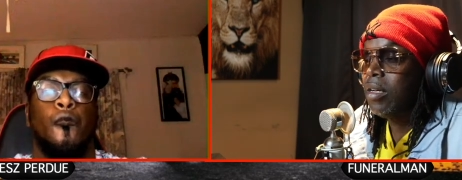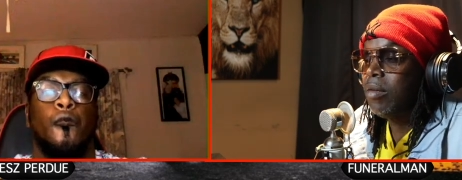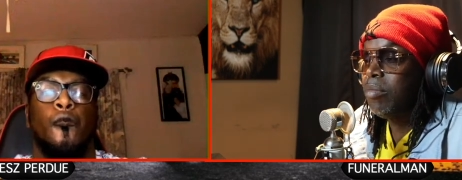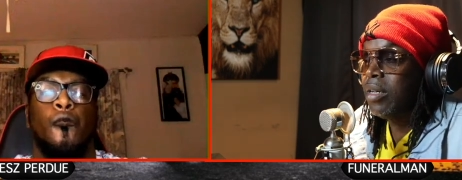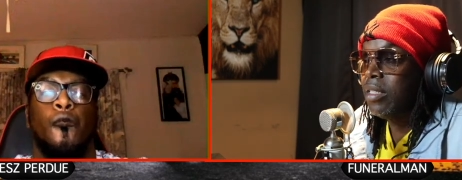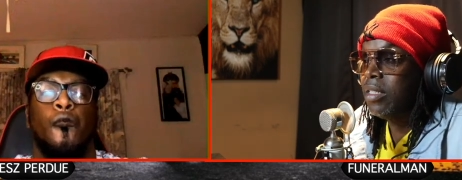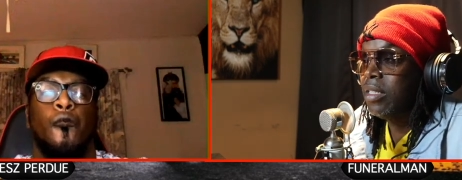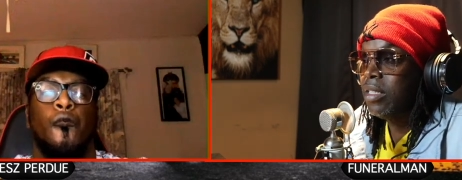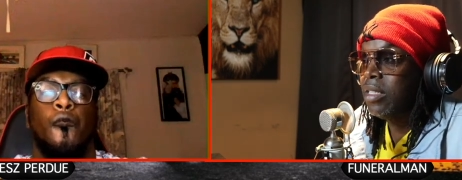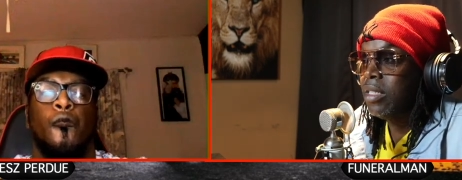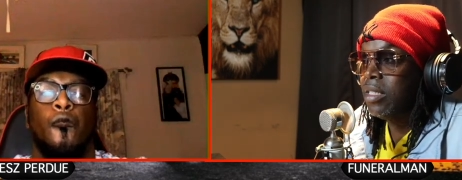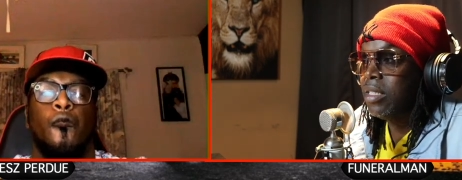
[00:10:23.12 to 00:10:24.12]
Speaker 1: but
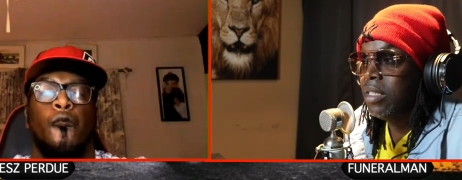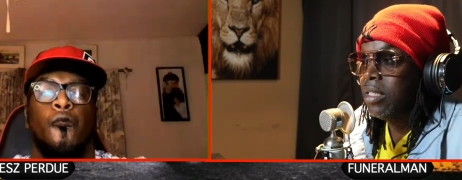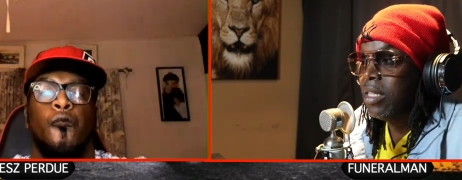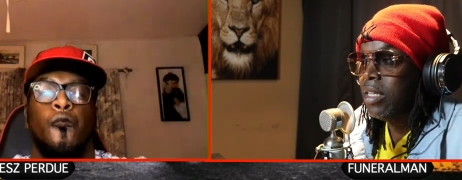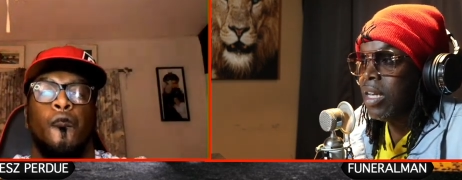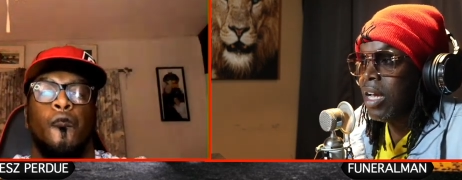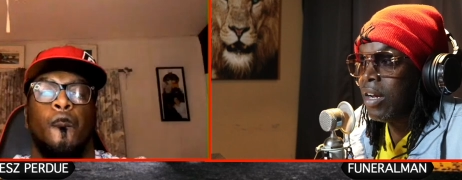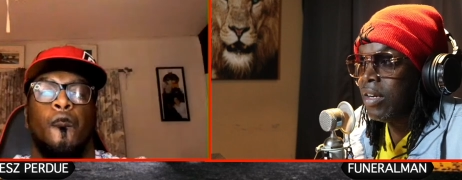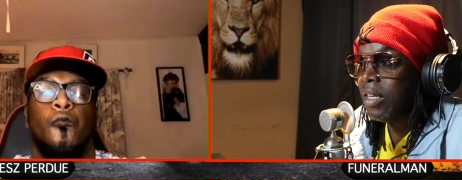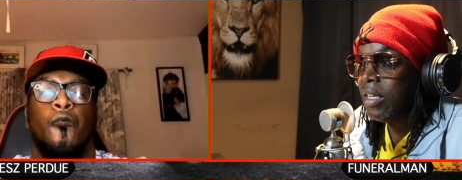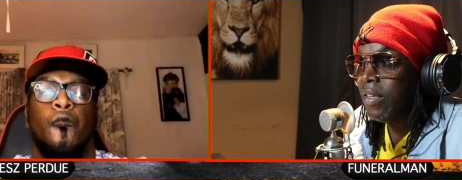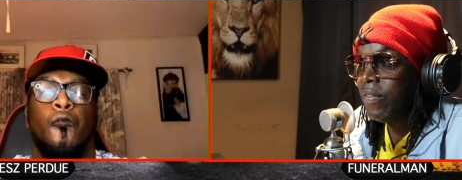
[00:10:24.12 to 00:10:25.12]
the
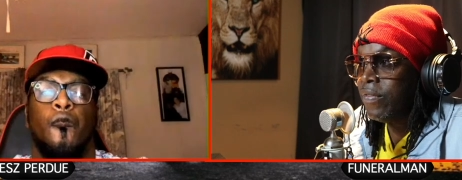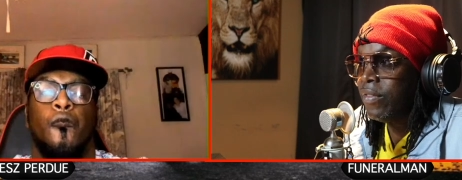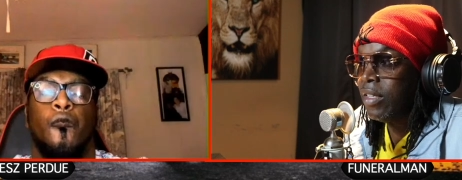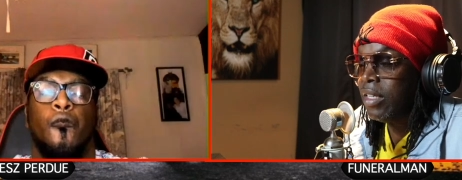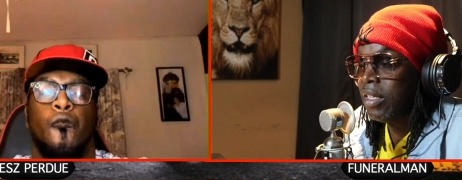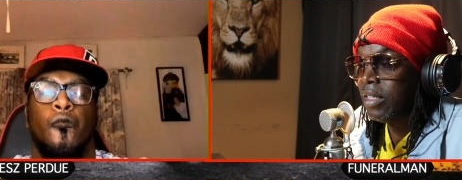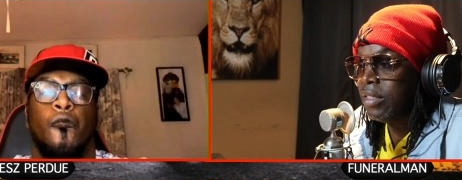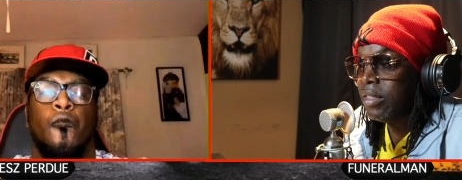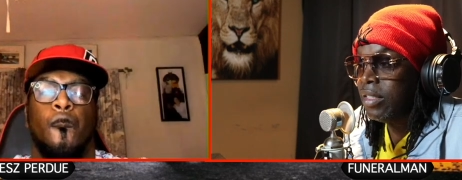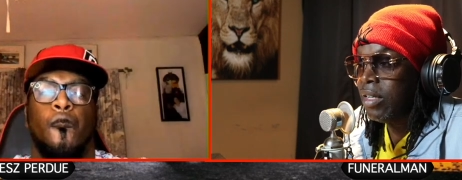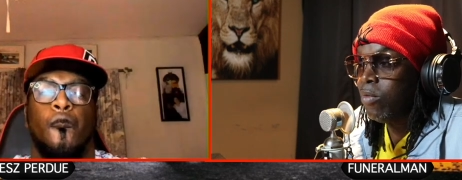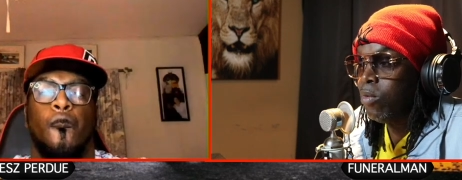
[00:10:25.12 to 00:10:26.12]
narrative is
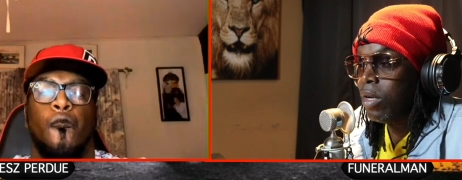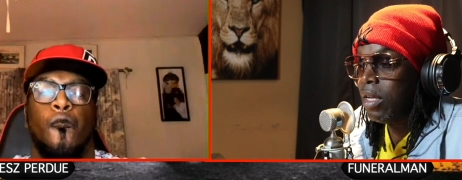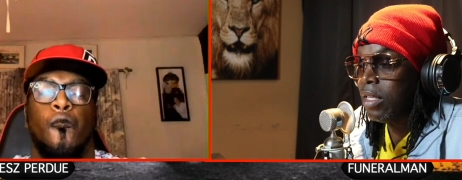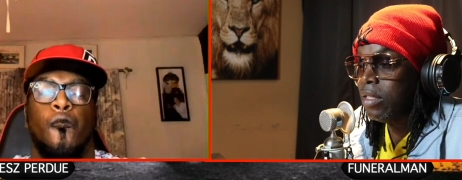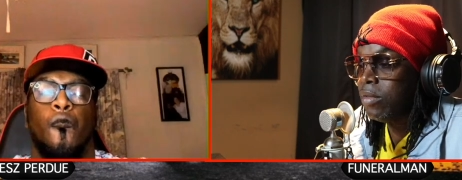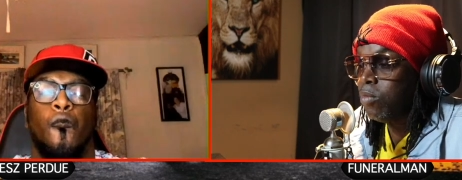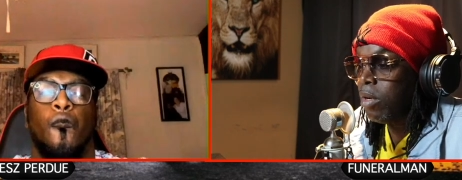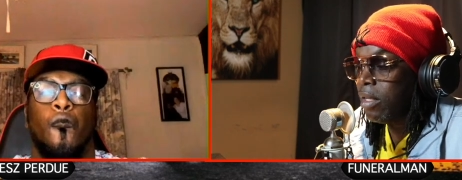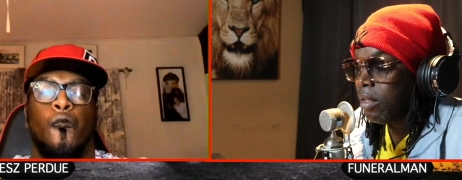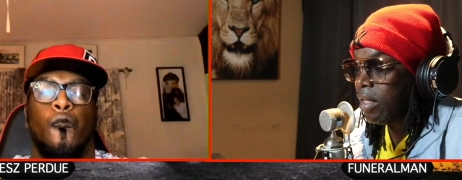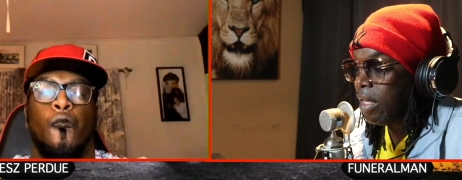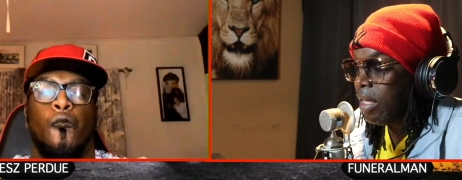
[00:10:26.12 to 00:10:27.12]
a one is
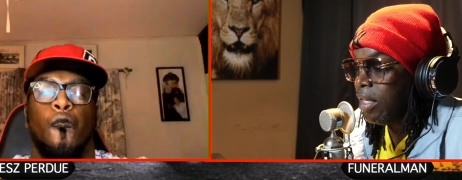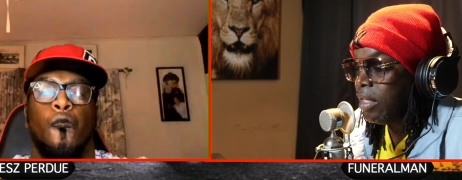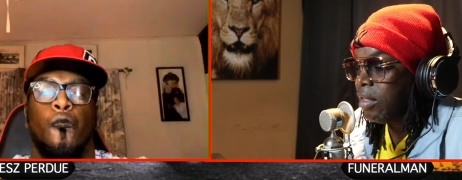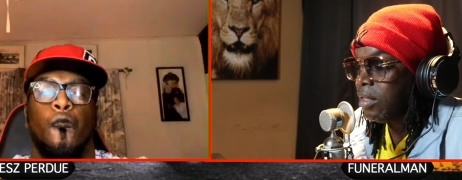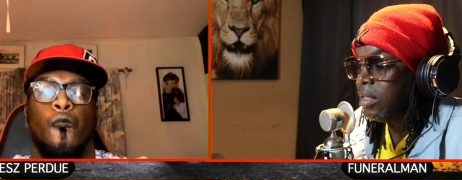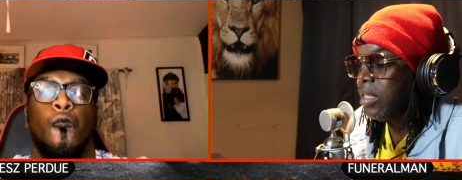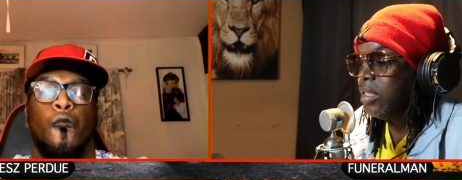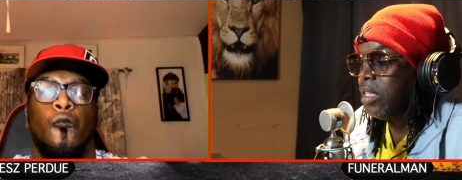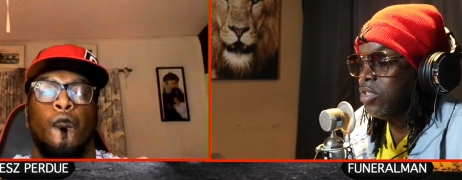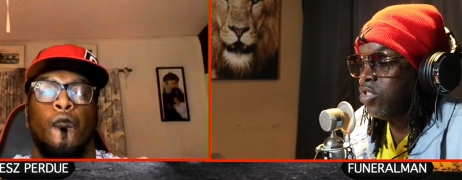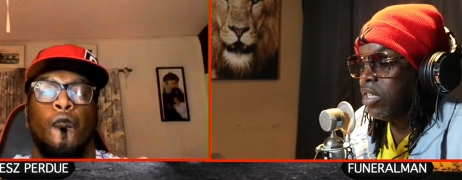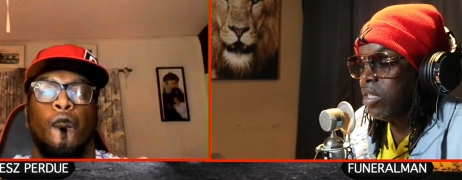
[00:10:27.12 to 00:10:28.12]
one thing that
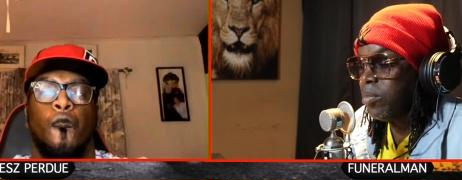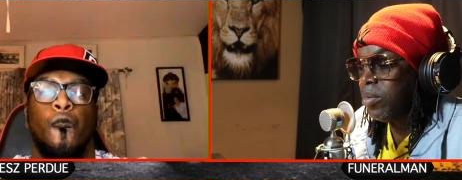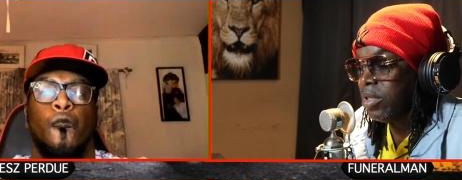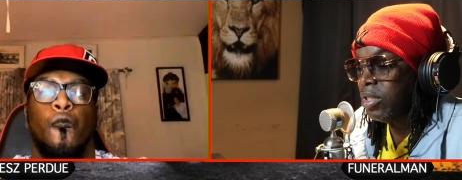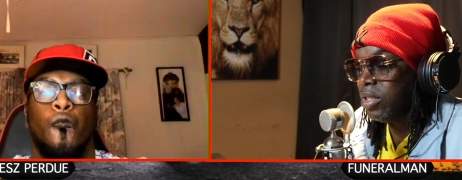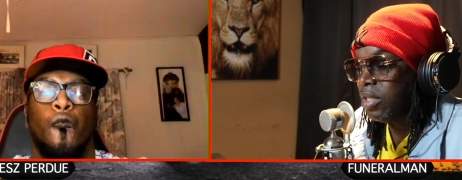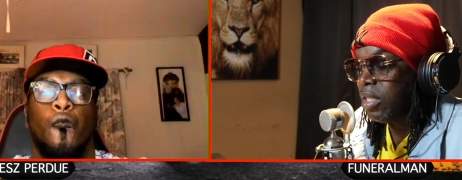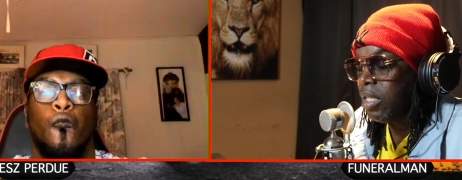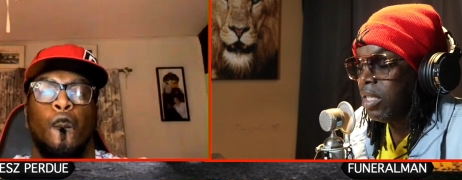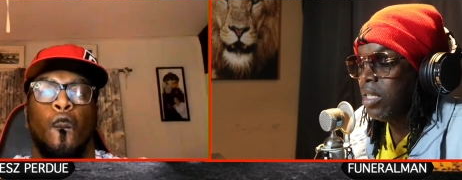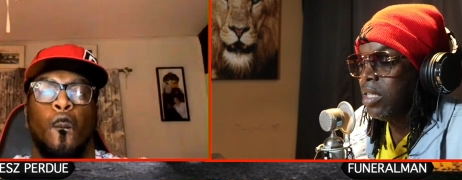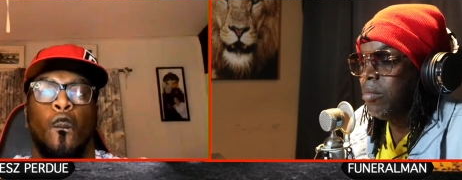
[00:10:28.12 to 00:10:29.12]
they're trying to push,
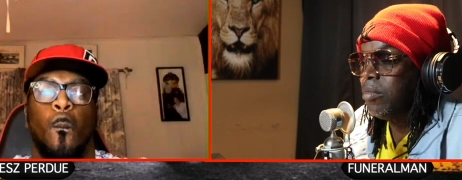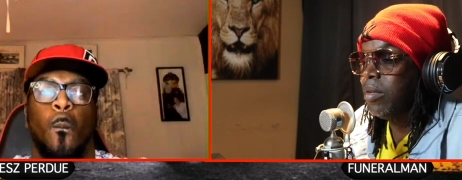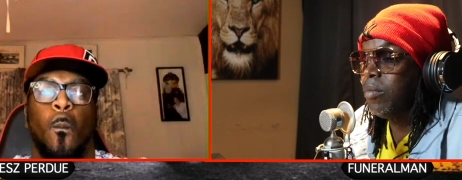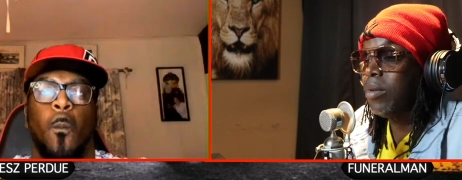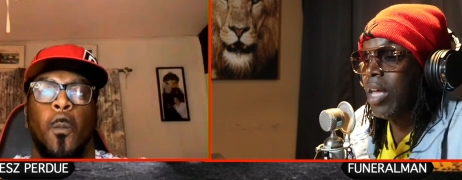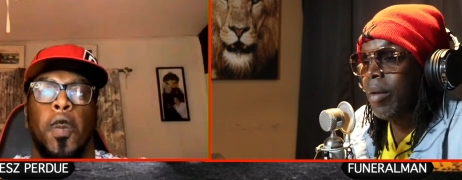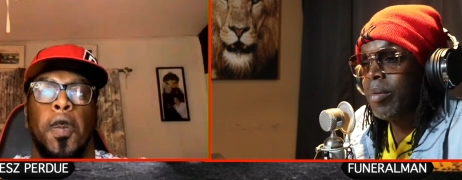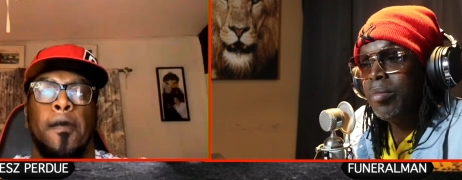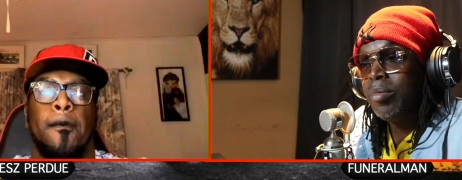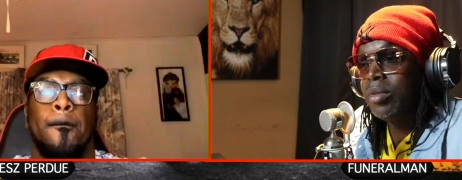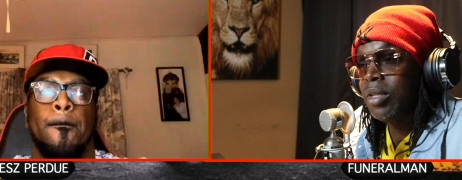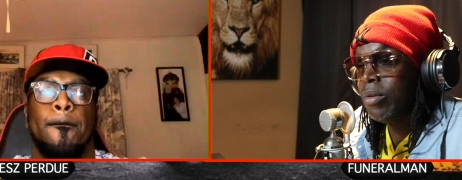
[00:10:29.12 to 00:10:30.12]
but black
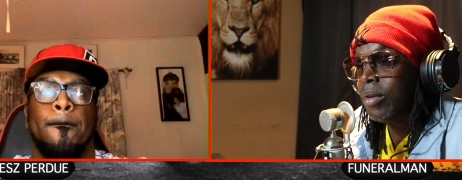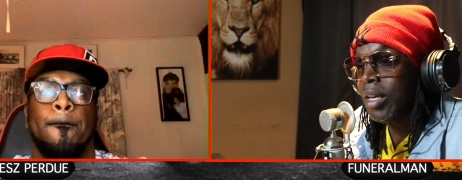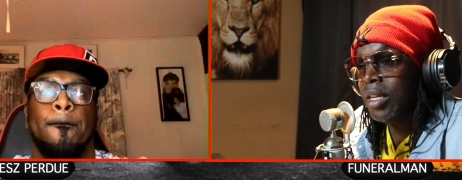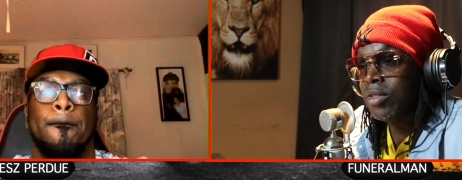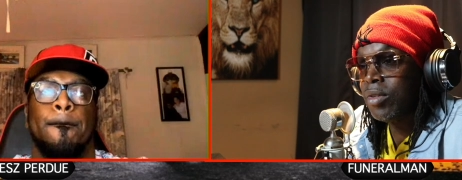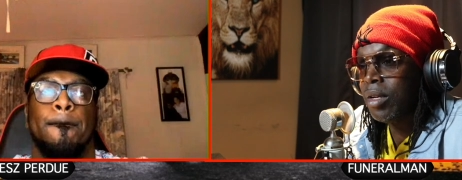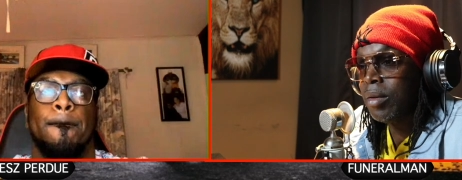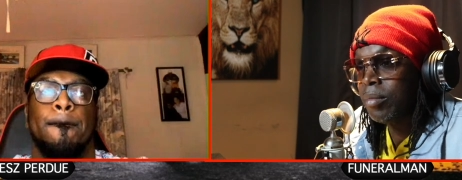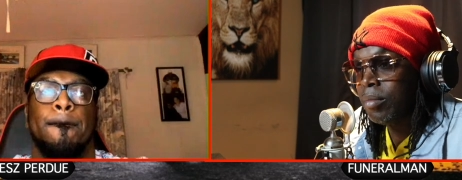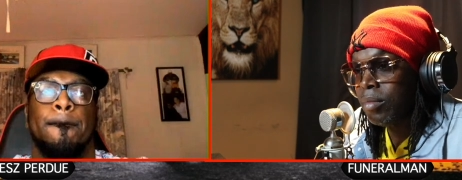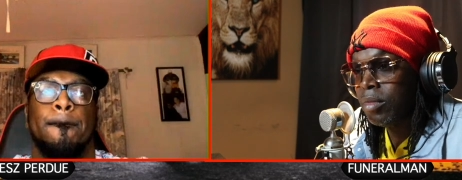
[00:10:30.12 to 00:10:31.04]
people don't hate Trump.